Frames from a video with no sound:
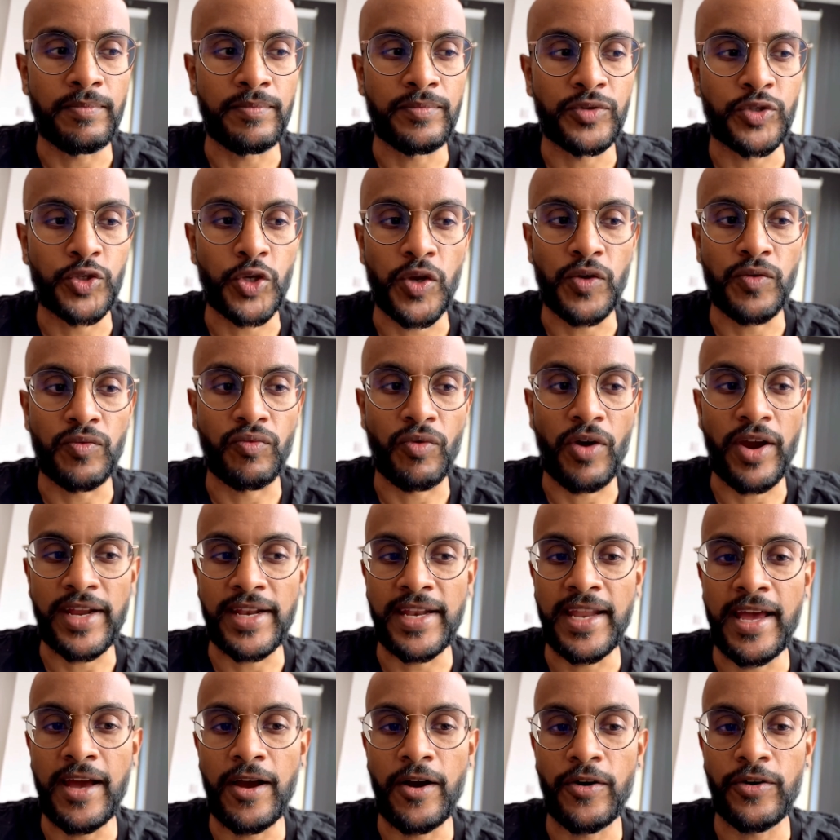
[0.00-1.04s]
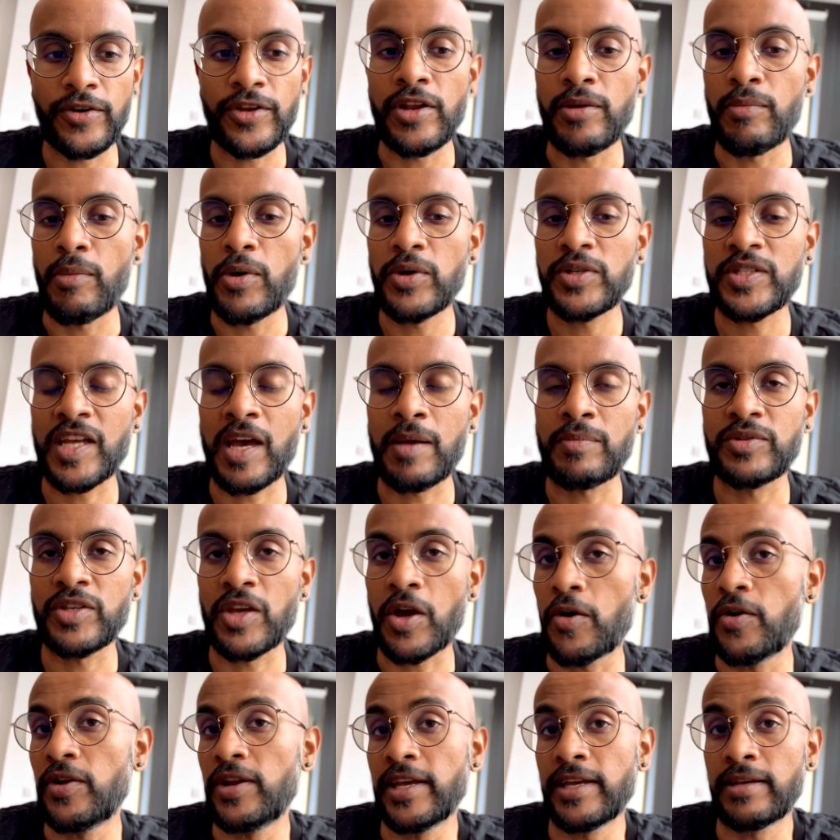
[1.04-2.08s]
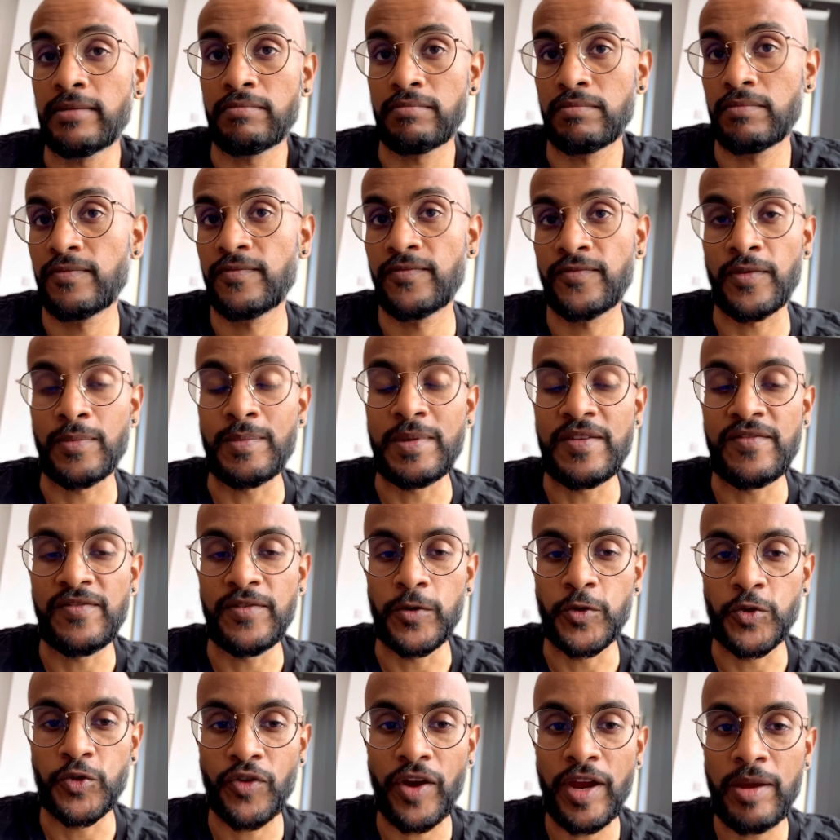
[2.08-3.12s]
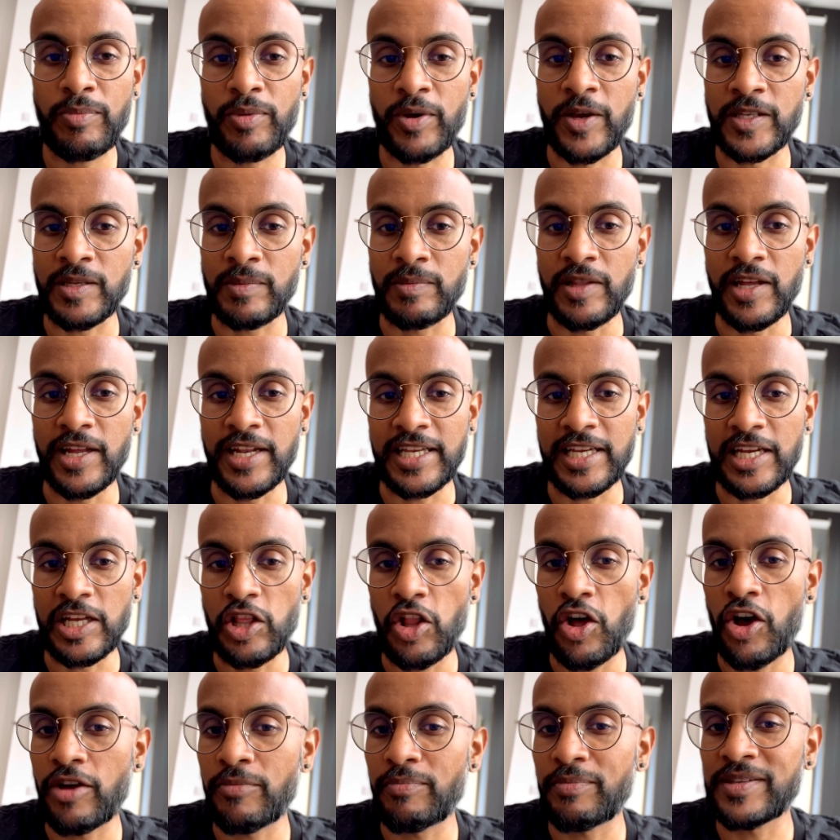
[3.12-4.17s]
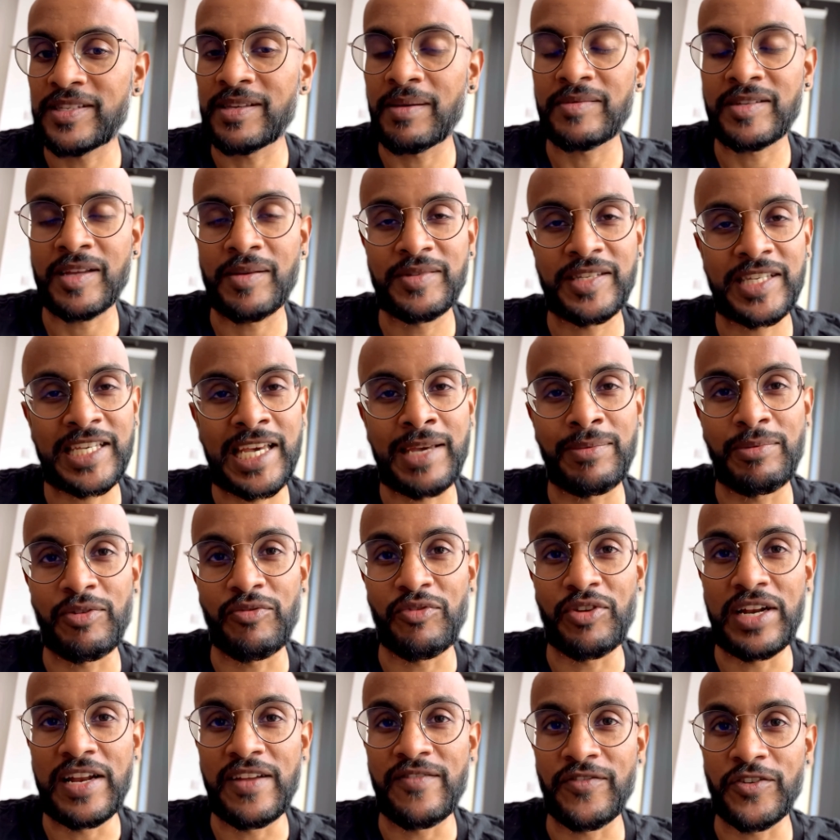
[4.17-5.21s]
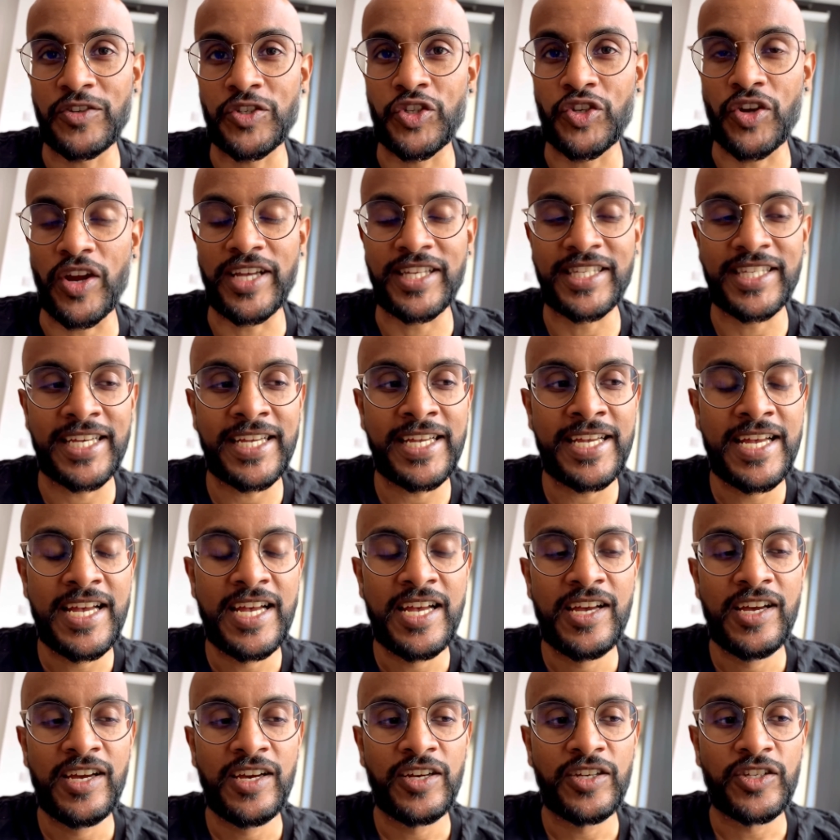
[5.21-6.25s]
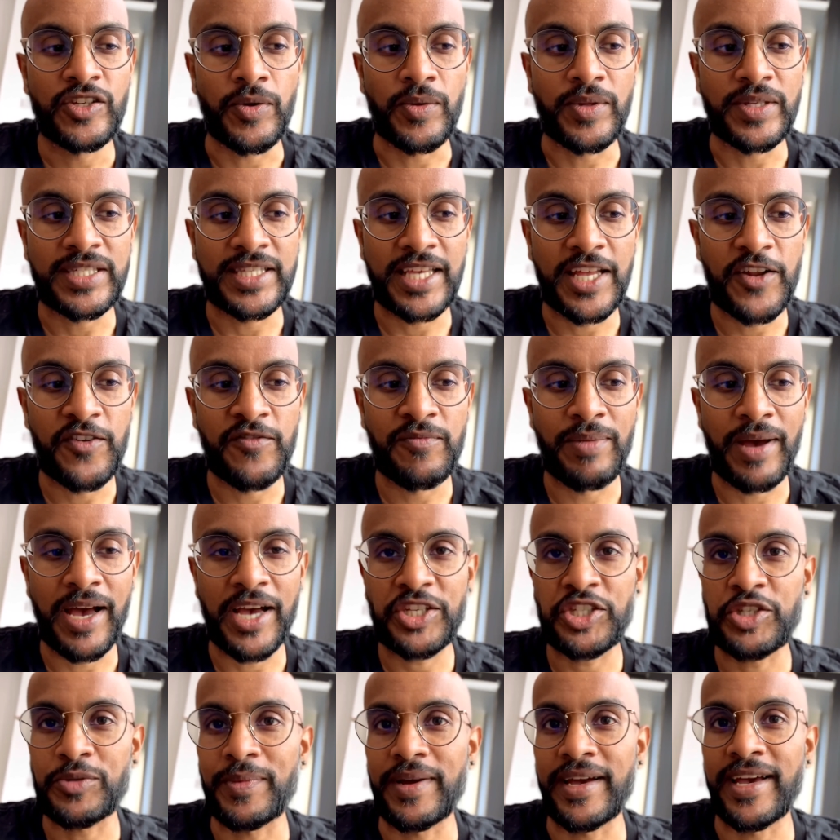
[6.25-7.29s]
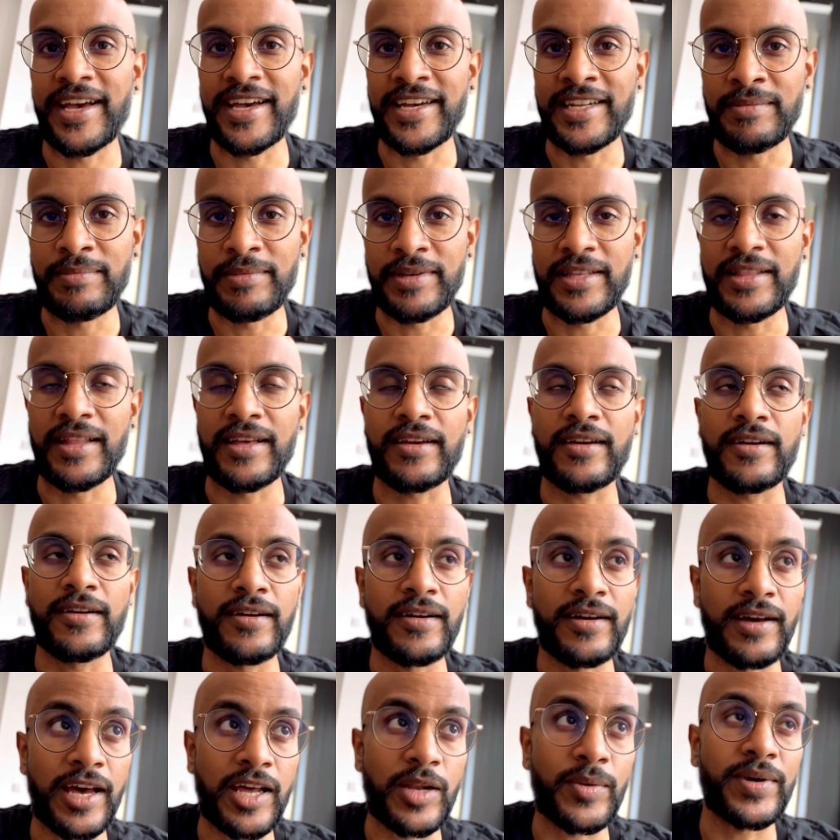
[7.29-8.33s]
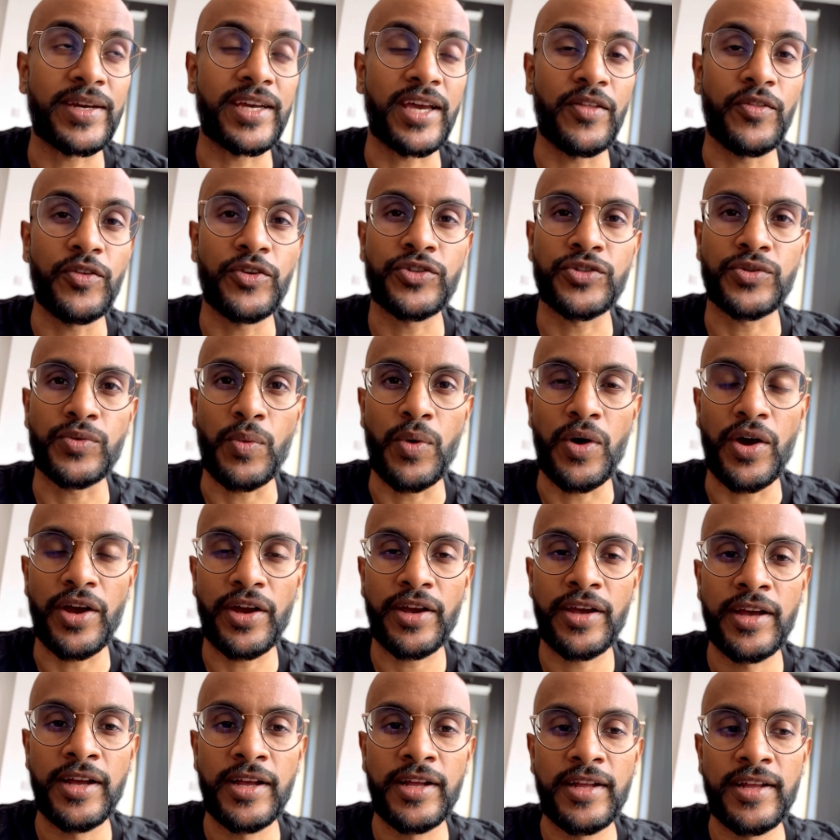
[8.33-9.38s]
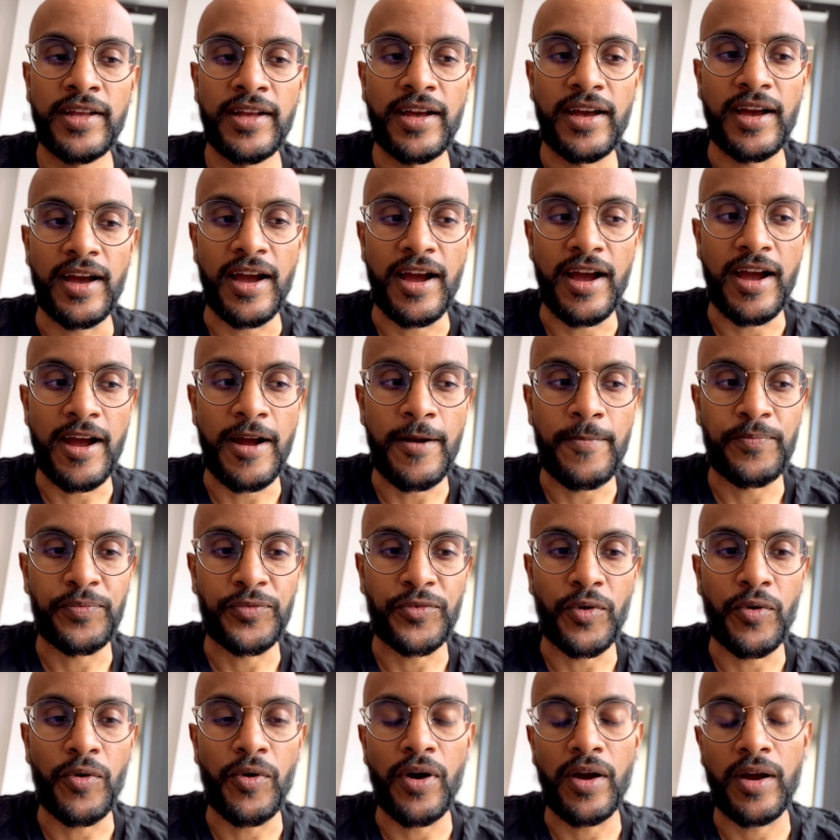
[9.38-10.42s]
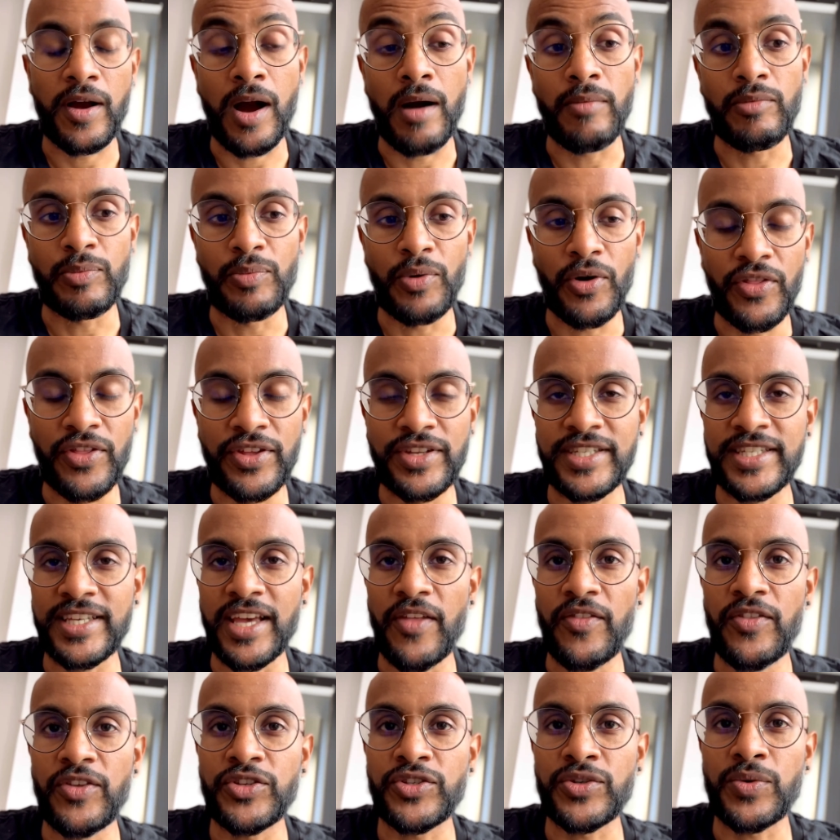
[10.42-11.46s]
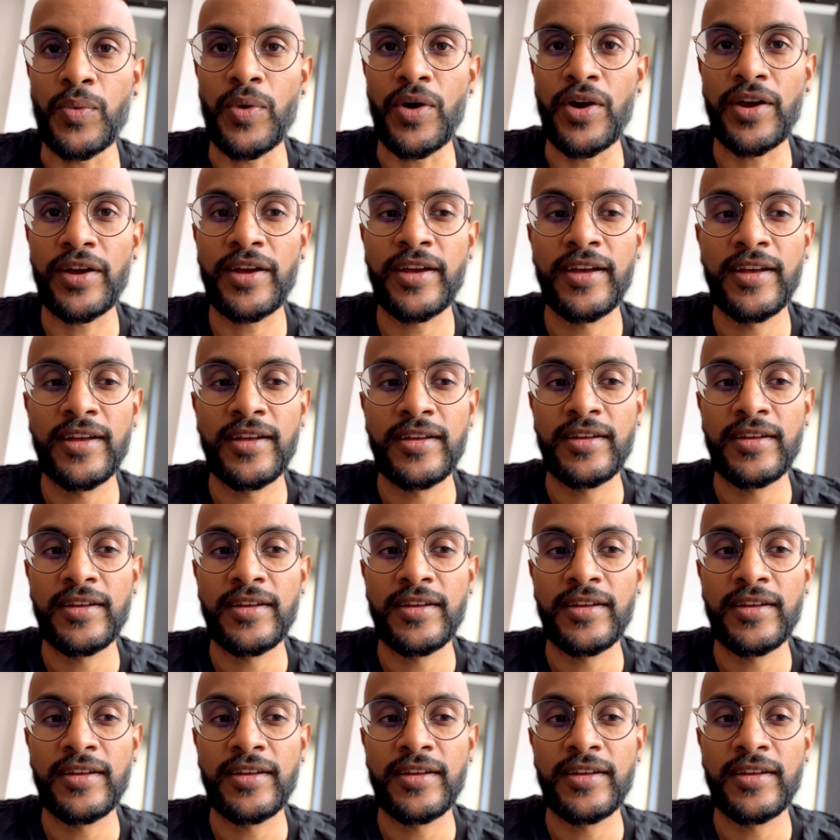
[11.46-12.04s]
So right now, most times coding for me feels great because I'm learning a lot, but sometimes it can be really frustrating. So instead of bashing my head and being like, oh, how do I get this to work? Or I can't be bothered to get this to work.